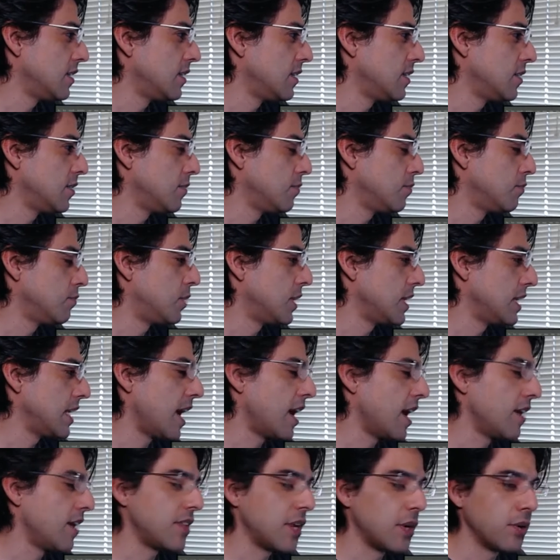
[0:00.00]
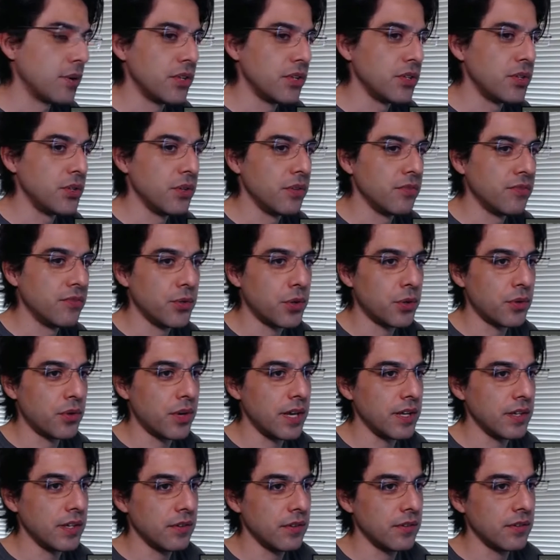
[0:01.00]
but yeah, if they were to do a full
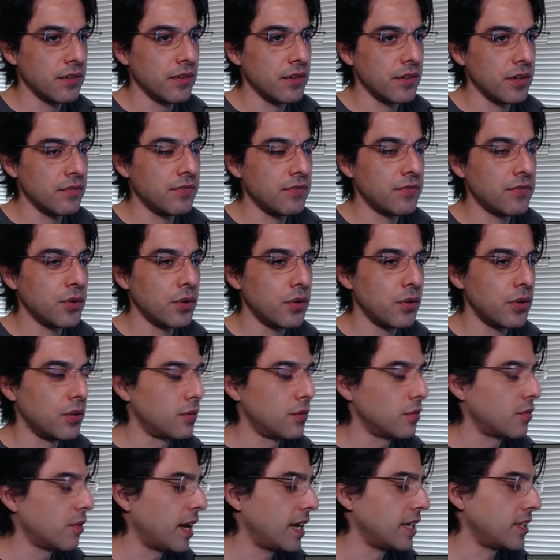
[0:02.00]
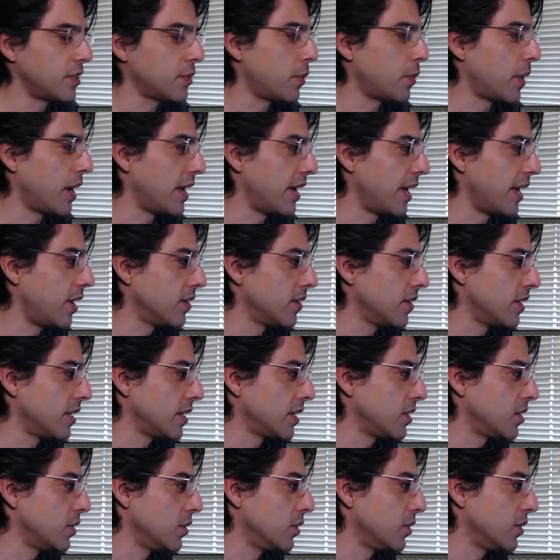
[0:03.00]
rate, uh, full rights buyout
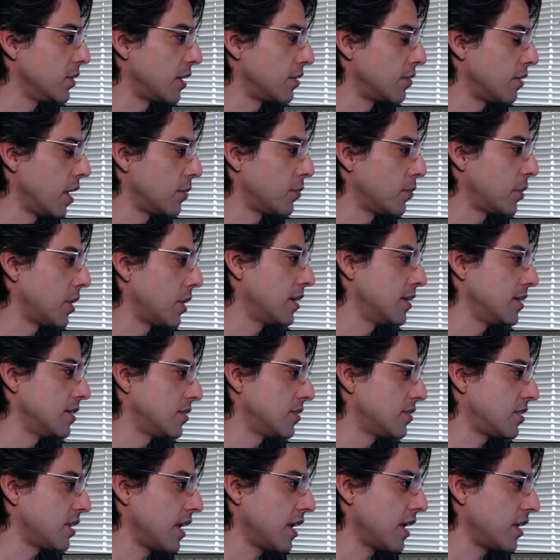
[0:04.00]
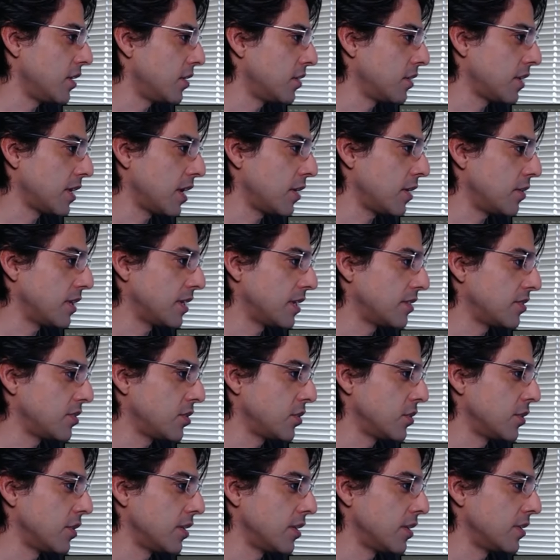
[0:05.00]
like you, I, I'd probably just say, okay, well that's
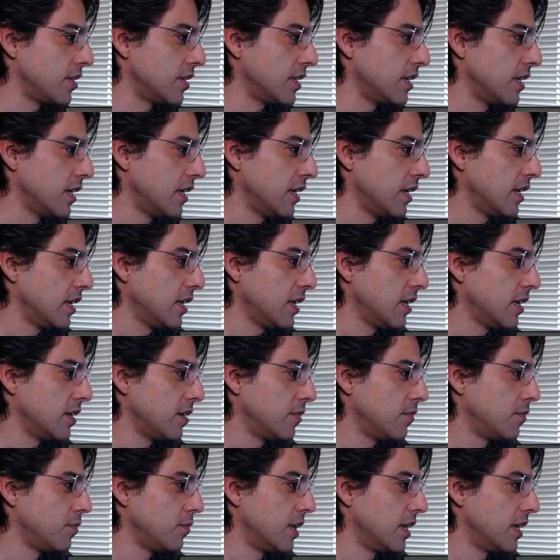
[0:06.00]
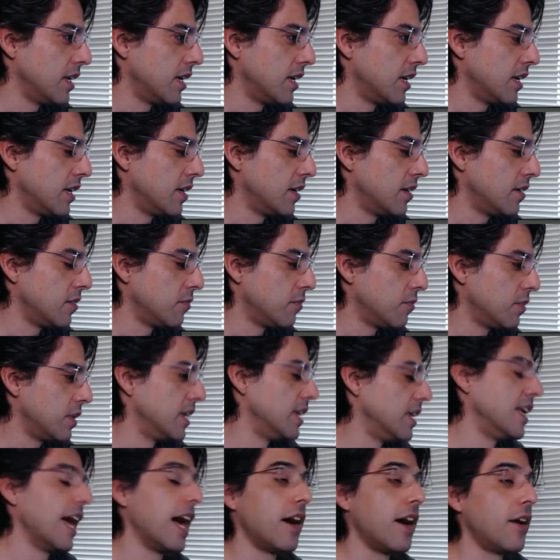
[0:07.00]
200. But uh,
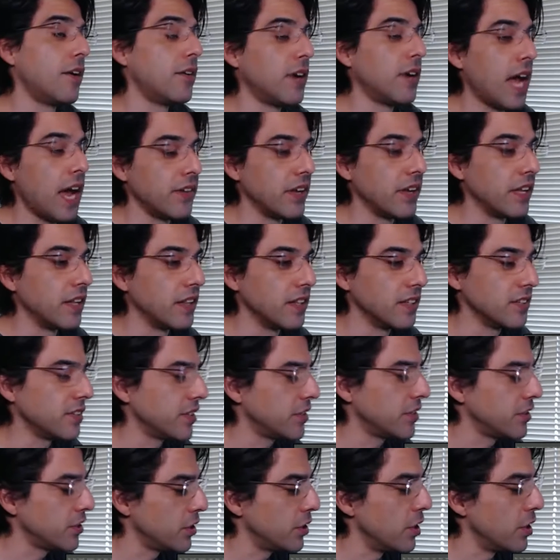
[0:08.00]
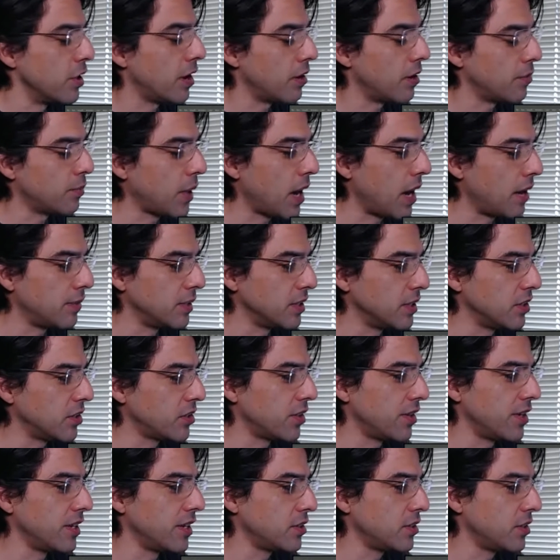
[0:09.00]
but now having listened to you, I'd probably
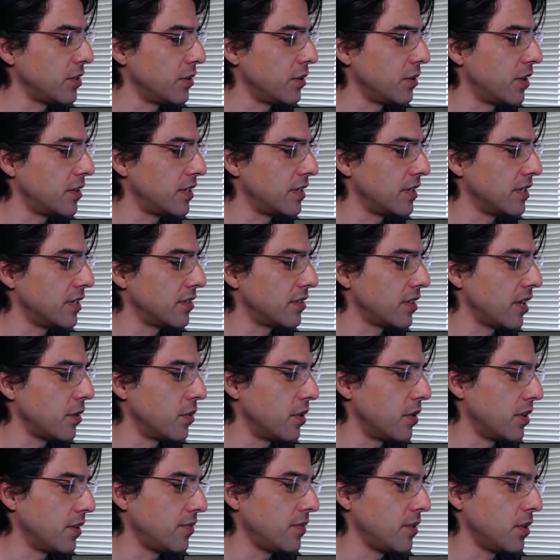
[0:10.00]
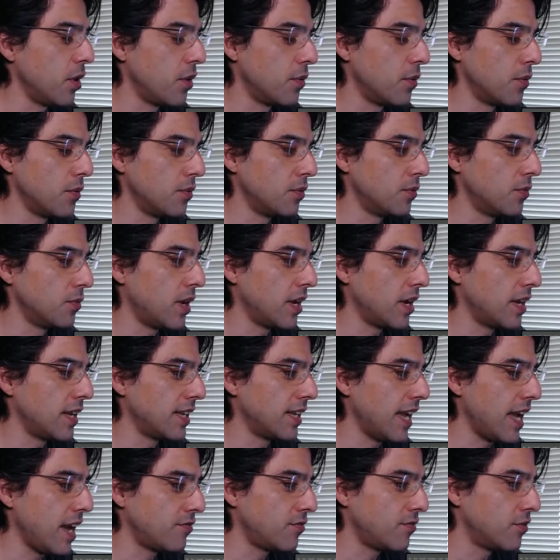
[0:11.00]
start at 200 and say, well, if you don't want to
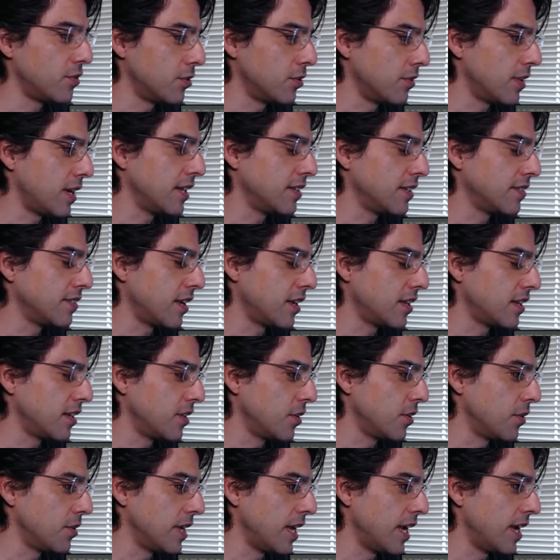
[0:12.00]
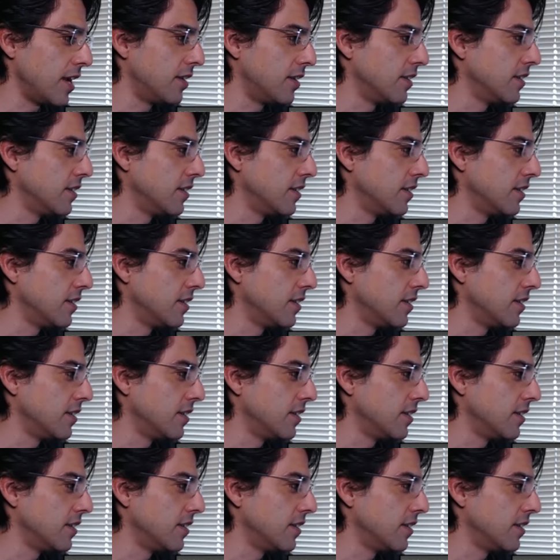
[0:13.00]
have full rights, I can go down.